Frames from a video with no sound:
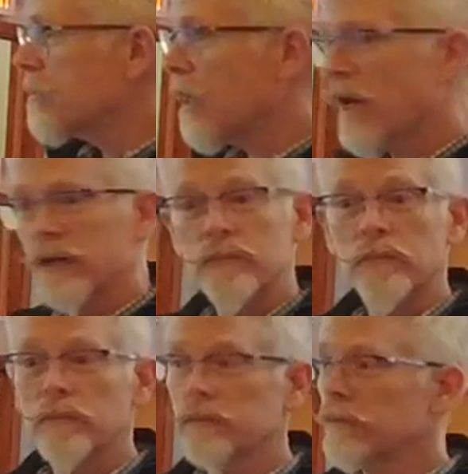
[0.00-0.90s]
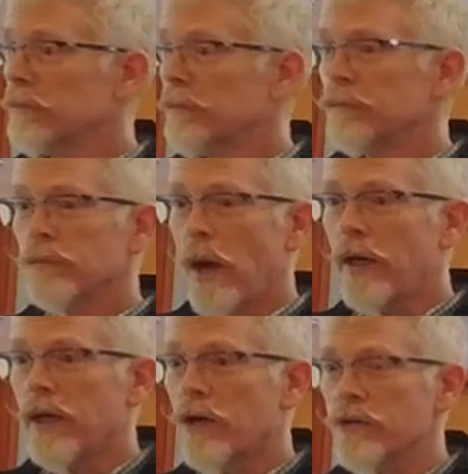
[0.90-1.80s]
like, I
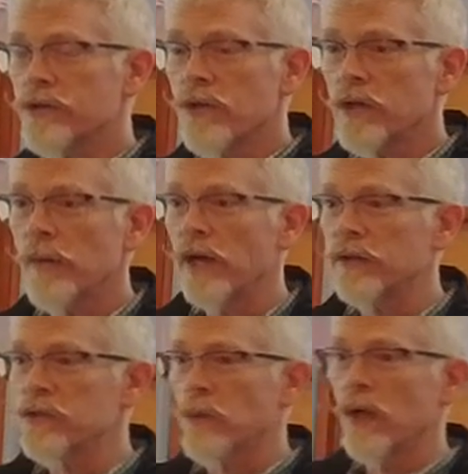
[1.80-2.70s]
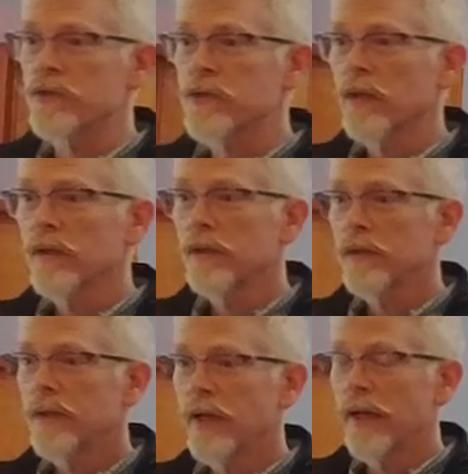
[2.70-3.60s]
heard a song about this once.
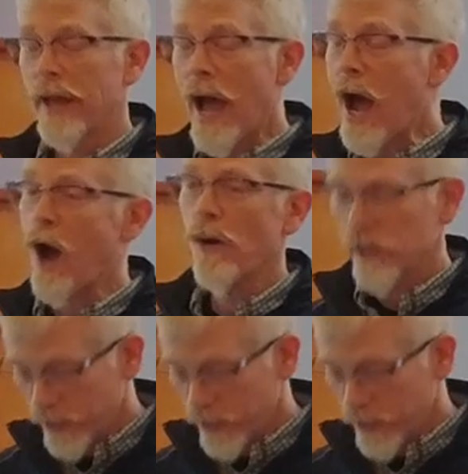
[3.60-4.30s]
And now